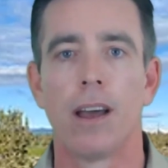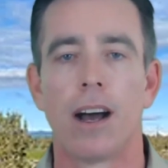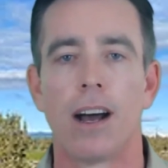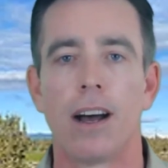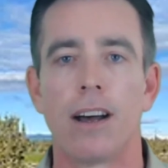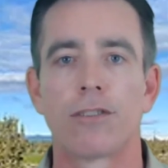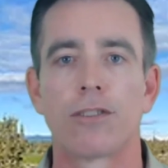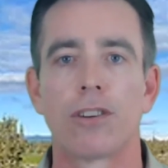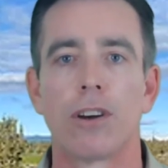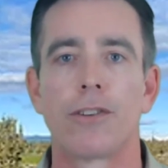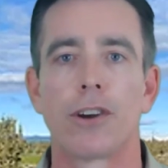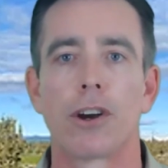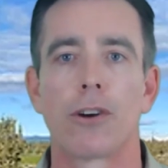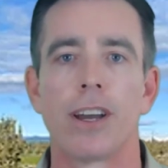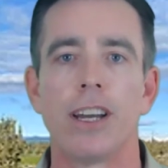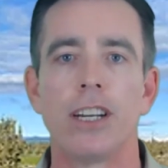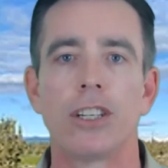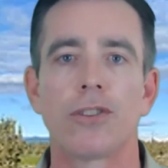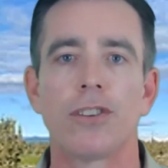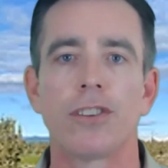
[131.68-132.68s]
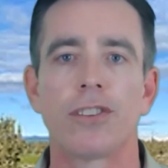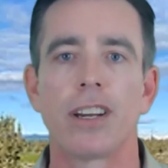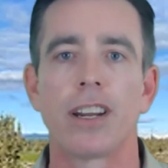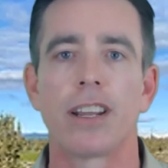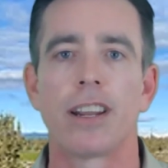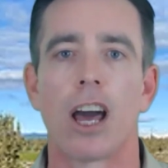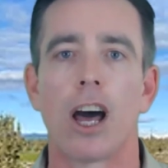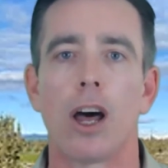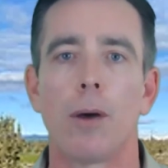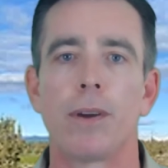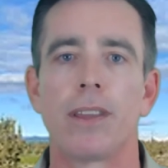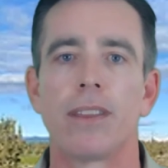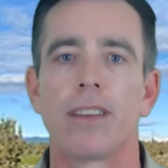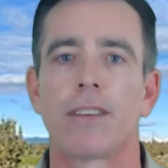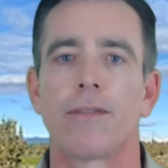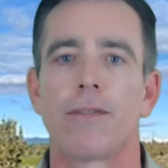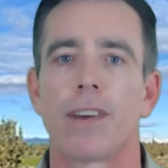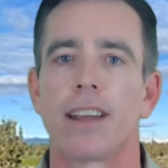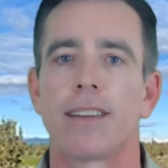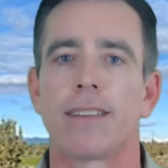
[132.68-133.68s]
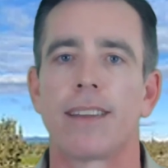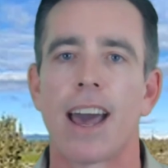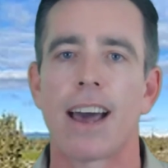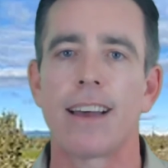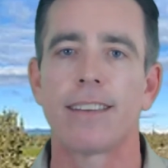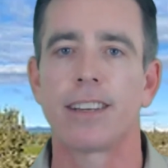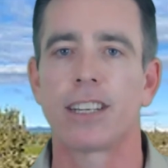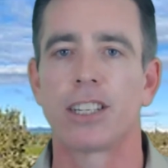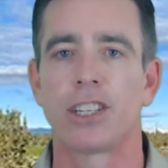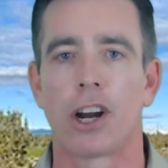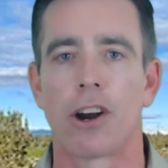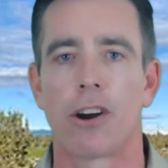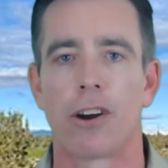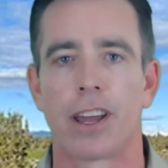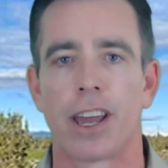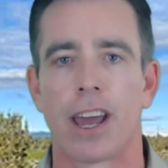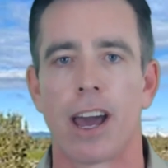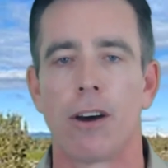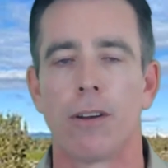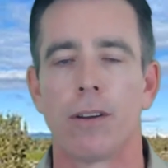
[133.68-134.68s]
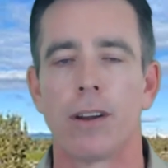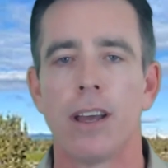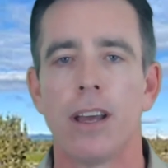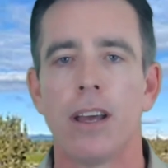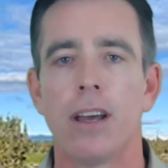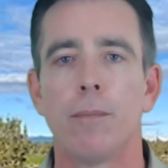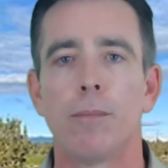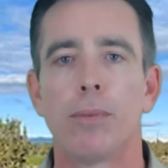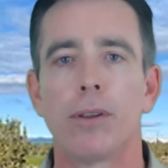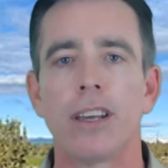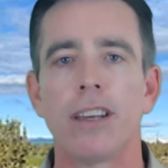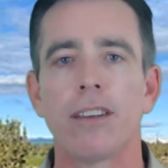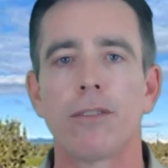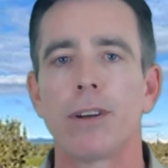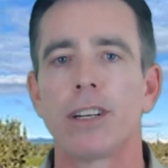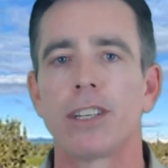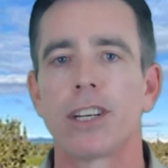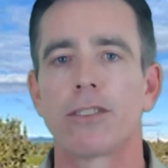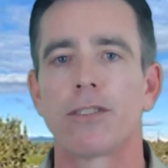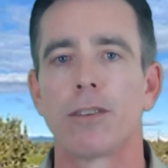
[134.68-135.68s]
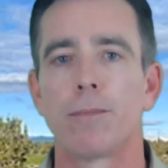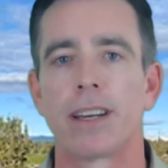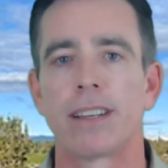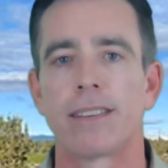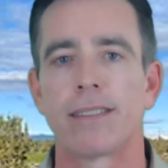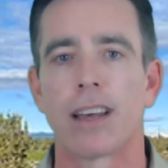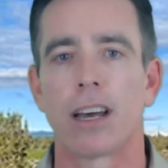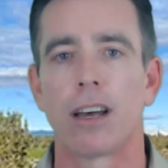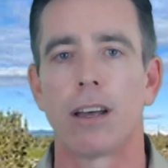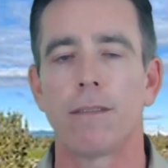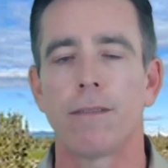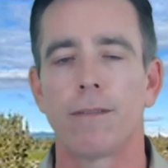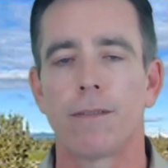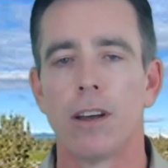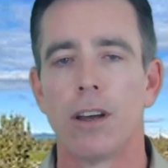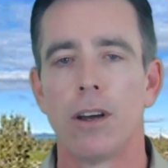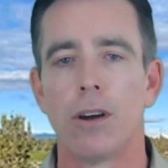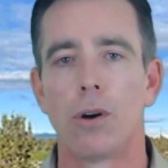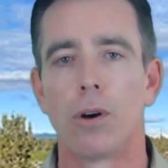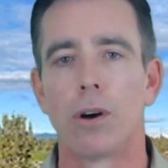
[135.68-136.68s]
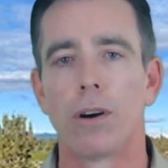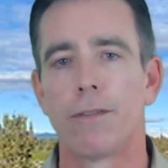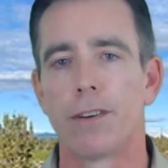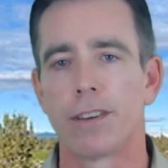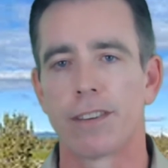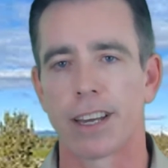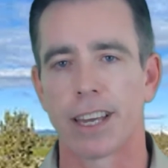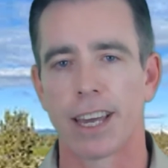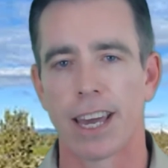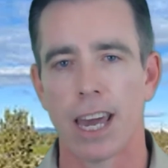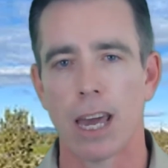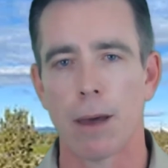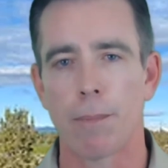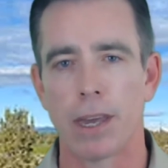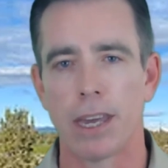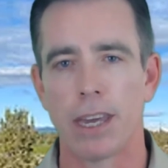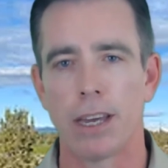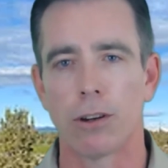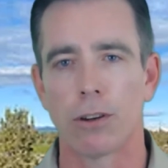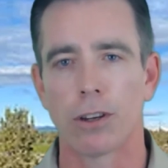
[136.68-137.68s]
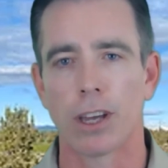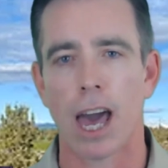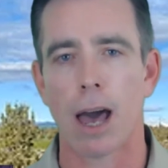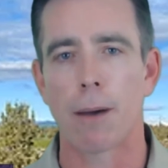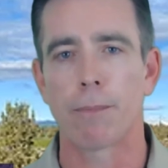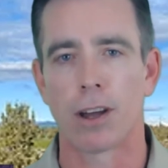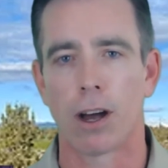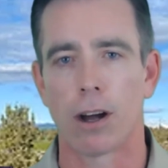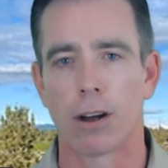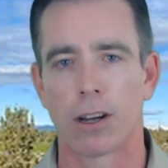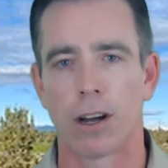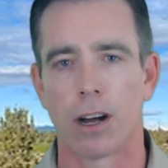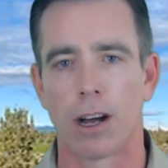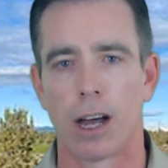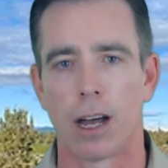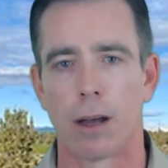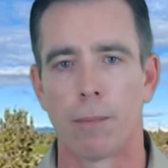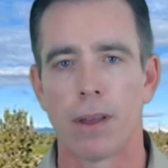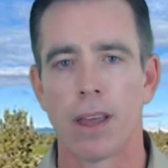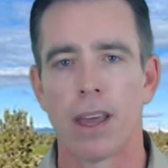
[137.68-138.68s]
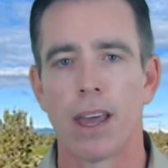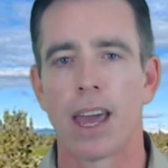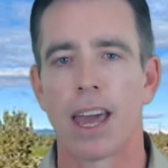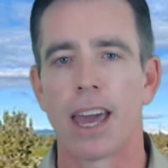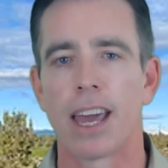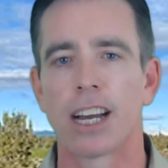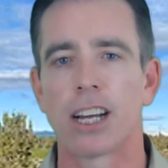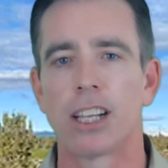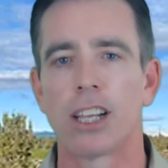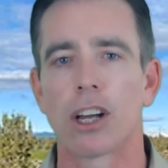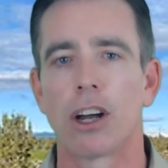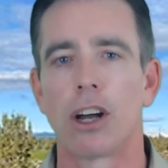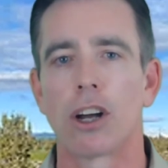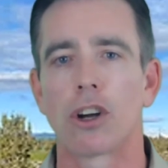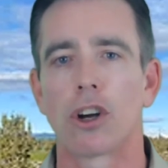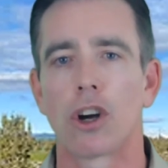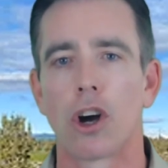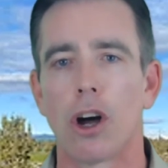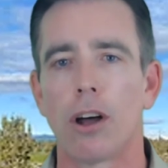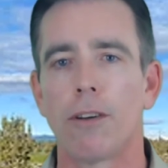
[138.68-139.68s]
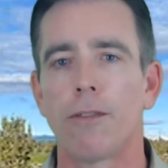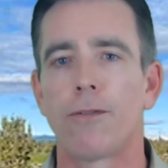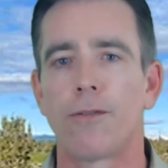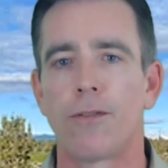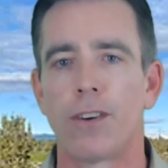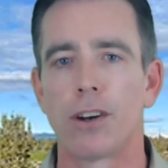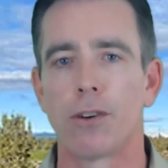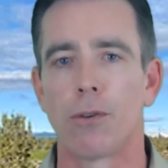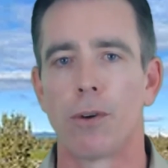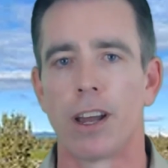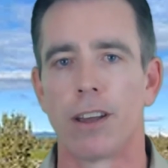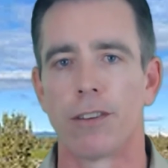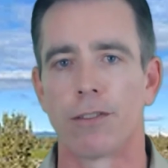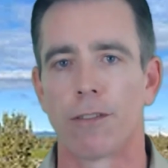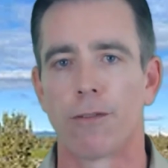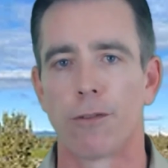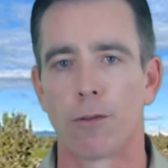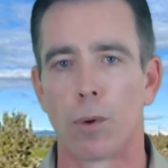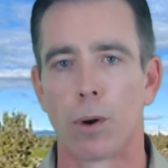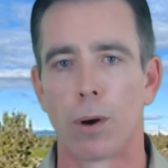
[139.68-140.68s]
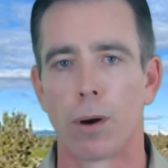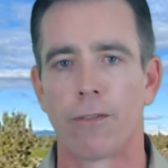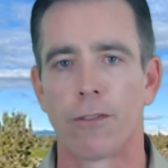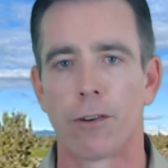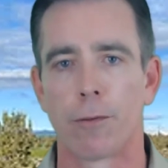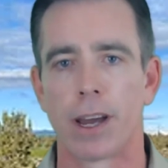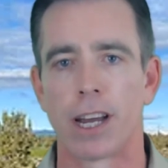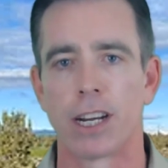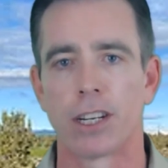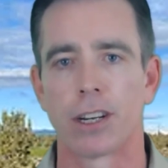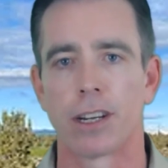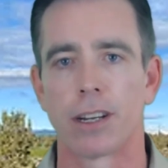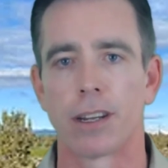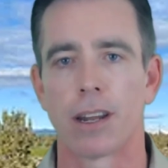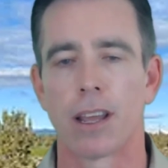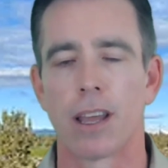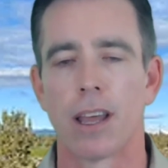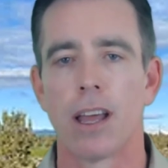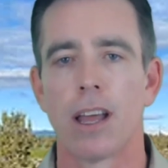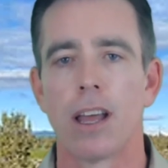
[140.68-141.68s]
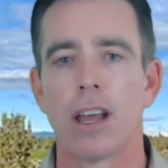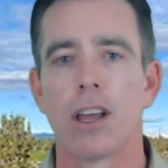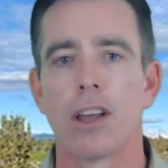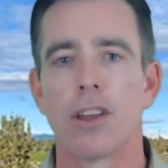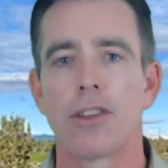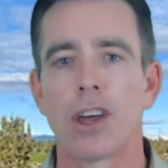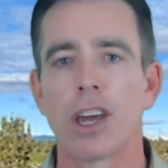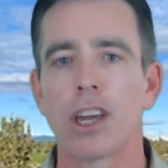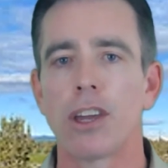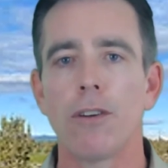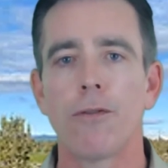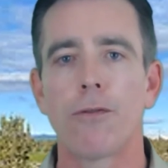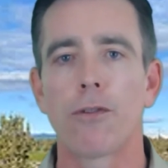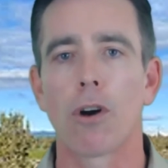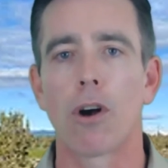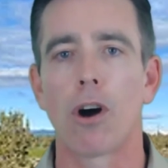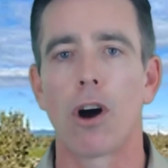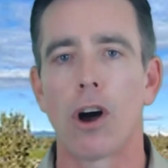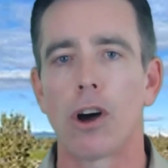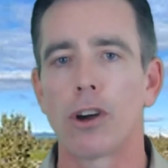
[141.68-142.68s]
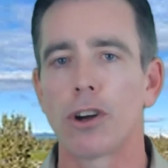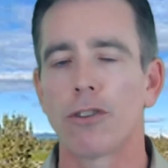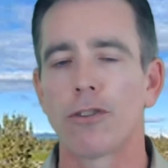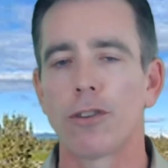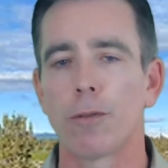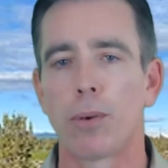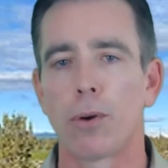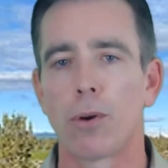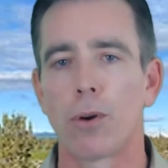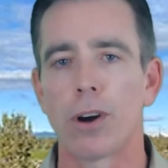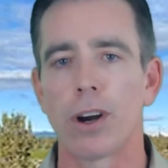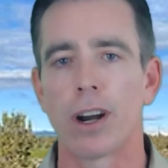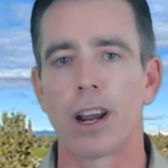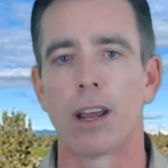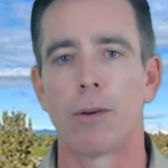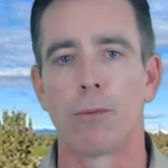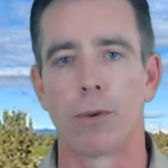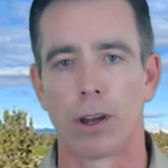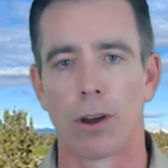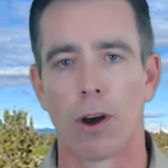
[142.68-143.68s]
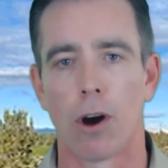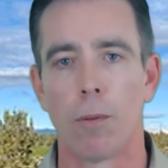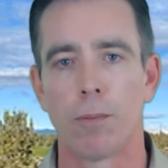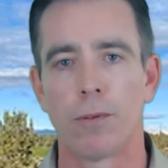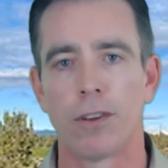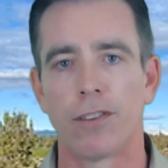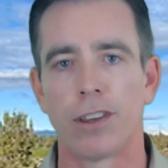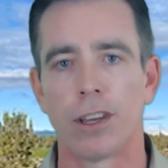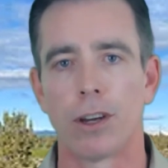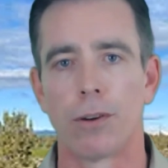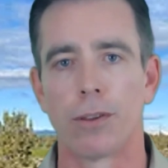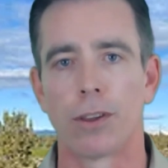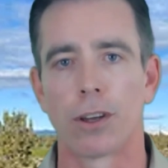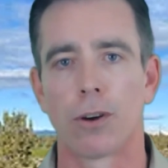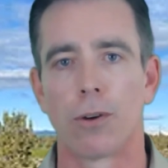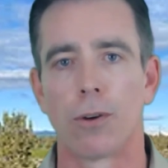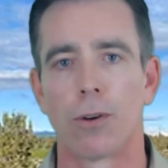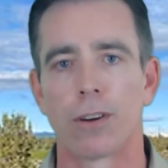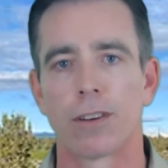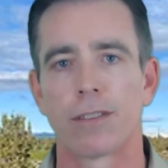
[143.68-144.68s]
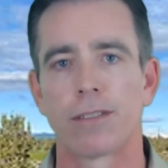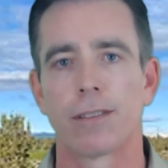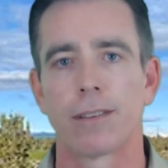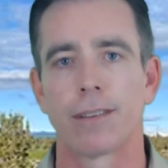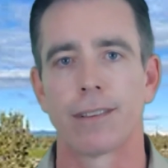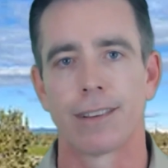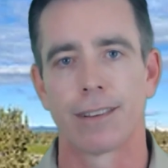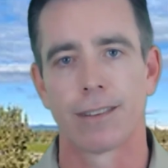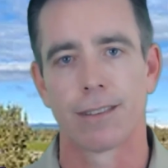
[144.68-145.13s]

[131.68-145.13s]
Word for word: Uh, so if you're interested in helping this fantastic charity out, please reach out to myself or visit camp eagle cap dot com and click on Golf Fundraiser for more information. Thank you for all your support, and we hope to see you on the course.